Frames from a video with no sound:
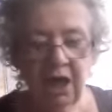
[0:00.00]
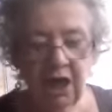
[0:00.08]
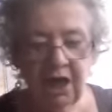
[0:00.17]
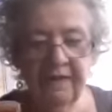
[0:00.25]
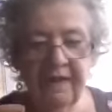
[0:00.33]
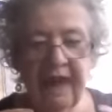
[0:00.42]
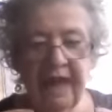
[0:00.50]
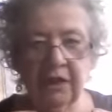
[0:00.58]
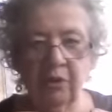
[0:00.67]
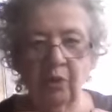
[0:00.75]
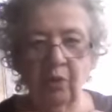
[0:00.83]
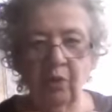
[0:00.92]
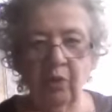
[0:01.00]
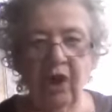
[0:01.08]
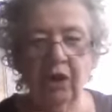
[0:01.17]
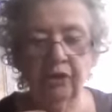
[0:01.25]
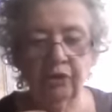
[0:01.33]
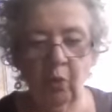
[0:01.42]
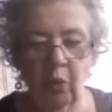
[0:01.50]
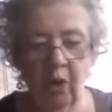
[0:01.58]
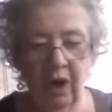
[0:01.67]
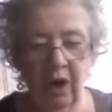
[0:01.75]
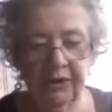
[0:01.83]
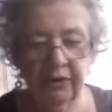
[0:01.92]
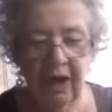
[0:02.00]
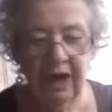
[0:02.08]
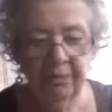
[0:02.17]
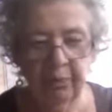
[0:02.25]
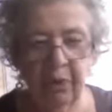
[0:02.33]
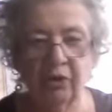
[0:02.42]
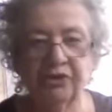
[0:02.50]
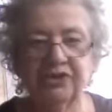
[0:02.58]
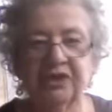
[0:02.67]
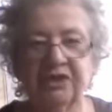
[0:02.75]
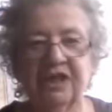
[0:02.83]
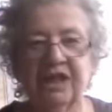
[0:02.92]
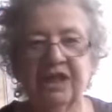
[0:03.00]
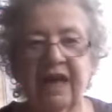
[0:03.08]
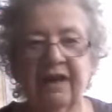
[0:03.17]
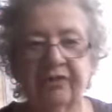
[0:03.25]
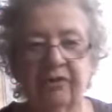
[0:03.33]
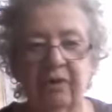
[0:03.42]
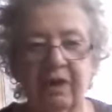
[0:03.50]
in that colored water and pulls it together.